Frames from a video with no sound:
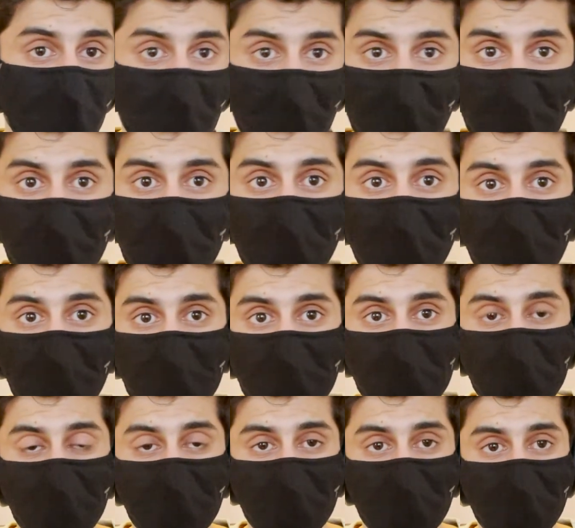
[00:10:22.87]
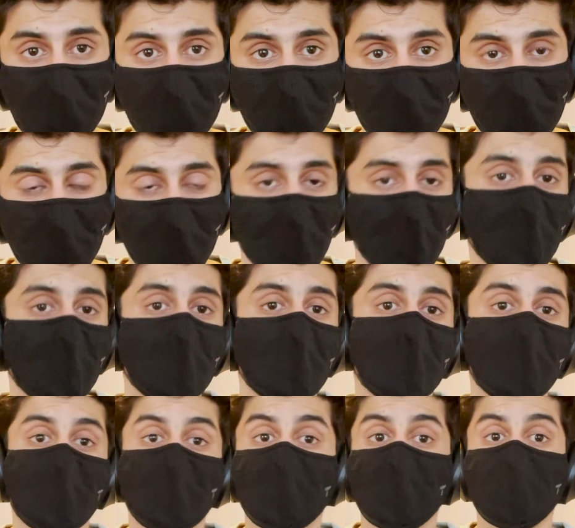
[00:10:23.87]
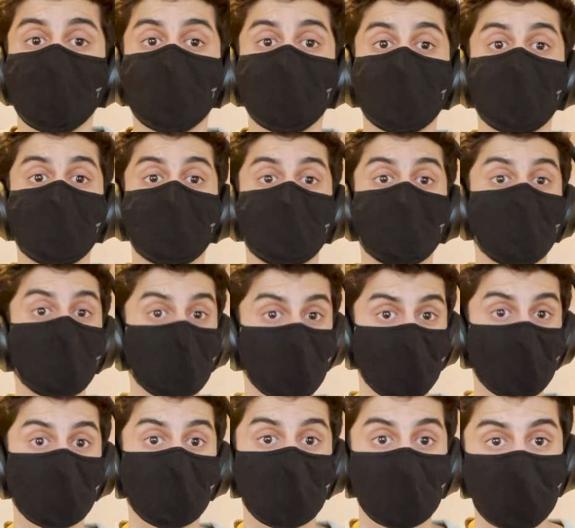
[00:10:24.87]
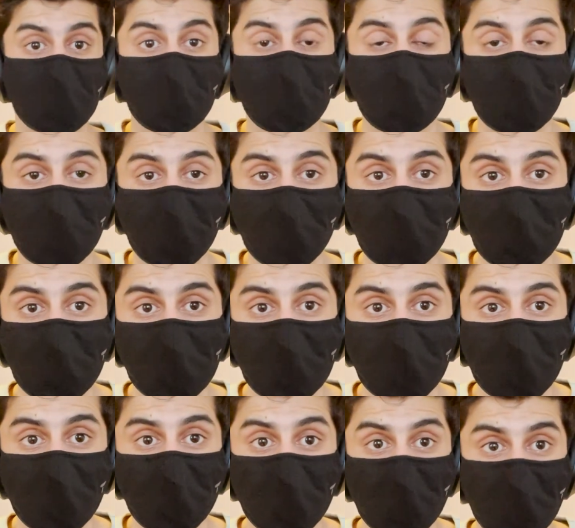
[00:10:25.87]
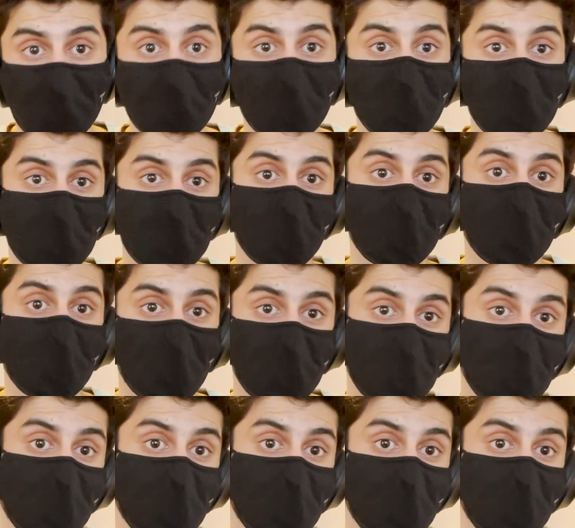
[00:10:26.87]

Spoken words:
those cars, which does lead to the increase of cost,